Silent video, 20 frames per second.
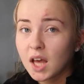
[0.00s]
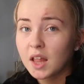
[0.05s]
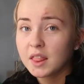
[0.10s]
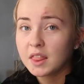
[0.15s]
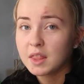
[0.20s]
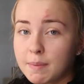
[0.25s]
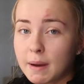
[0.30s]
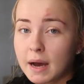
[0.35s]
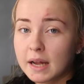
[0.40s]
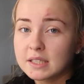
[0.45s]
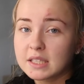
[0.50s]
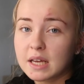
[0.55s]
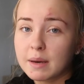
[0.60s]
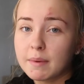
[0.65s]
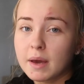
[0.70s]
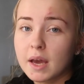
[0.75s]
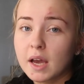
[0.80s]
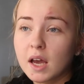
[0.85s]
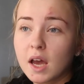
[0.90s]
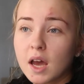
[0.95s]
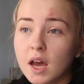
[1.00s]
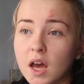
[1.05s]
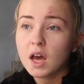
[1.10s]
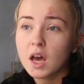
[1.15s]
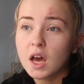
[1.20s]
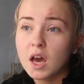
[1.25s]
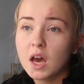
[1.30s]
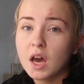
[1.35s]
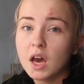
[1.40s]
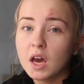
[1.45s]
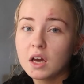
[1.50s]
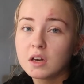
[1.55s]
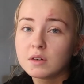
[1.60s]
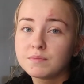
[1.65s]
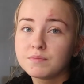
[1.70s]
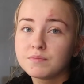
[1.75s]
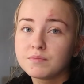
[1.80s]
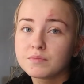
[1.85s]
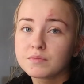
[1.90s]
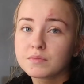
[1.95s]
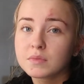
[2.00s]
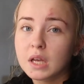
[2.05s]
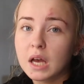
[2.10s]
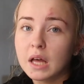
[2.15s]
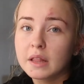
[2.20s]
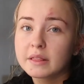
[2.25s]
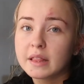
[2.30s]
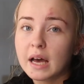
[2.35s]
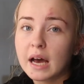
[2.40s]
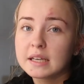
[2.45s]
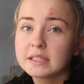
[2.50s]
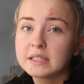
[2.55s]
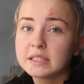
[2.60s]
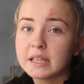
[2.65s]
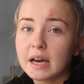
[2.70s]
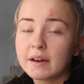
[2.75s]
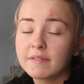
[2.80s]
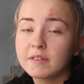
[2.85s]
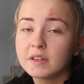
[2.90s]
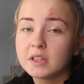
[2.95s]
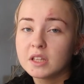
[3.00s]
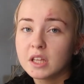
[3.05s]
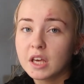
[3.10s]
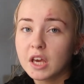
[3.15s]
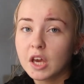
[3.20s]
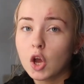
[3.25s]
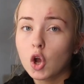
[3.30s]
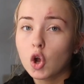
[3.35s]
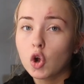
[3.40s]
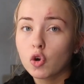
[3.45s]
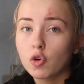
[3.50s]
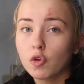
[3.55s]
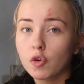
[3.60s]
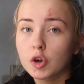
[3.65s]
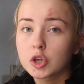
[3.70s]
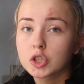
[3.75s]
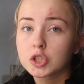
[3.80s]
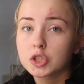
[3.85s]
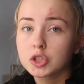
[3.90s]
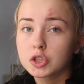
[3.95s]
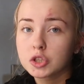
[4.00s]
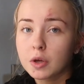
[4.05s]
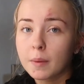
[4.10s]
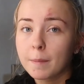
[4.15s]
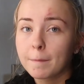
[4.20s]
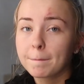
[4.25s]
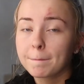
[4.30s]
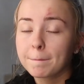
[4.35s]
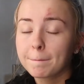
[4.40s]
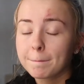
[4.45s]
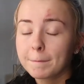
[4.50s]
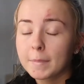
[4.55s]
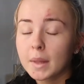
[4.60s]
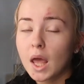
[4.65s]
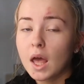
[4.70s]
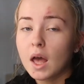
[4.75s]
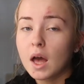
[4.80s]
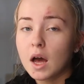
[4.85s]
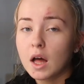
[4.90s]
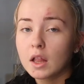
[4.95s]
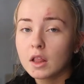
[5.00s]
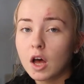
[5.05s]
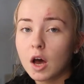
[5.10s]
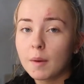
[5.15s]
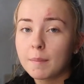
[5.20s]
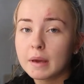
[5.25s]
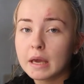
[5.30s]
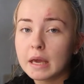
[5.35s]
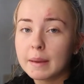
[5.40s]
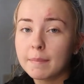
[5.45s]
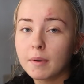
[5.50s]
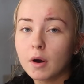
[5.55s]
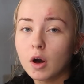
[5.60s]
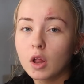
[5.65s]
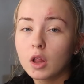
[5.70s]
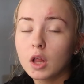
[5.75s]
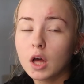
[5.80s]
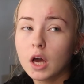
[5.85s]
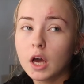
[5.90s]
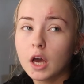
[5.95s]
The pandemic. That definitely crushed a lot of people.